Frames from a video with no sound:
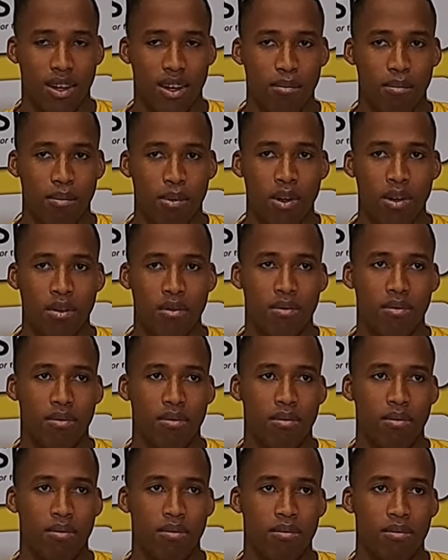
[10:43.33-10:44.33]
I believe,
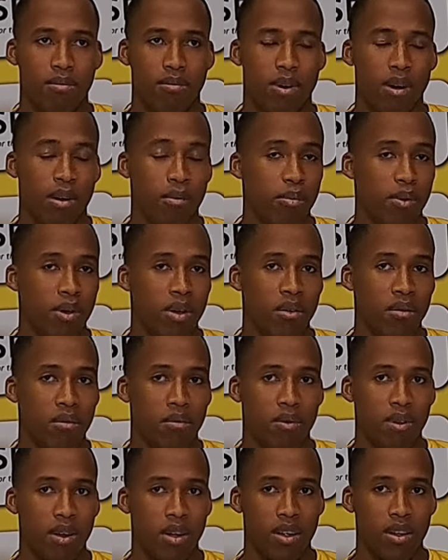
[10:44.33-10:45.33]
I
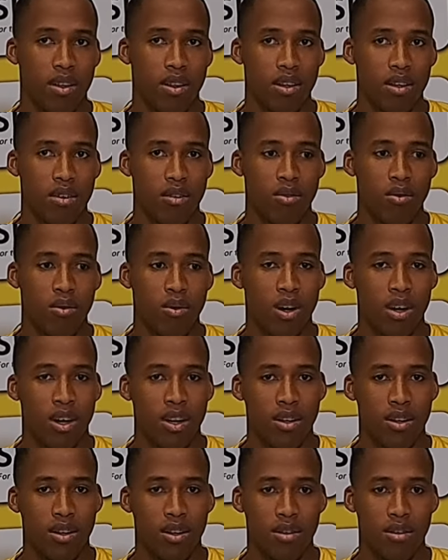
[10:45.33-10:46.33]
believe like there's no
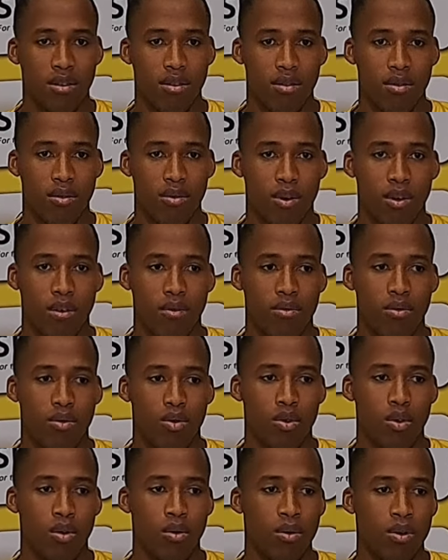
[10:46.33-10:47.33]
guarantees. You have to
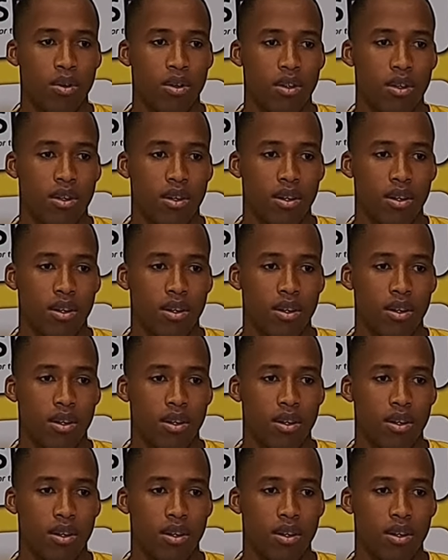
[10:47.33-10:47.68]
show it.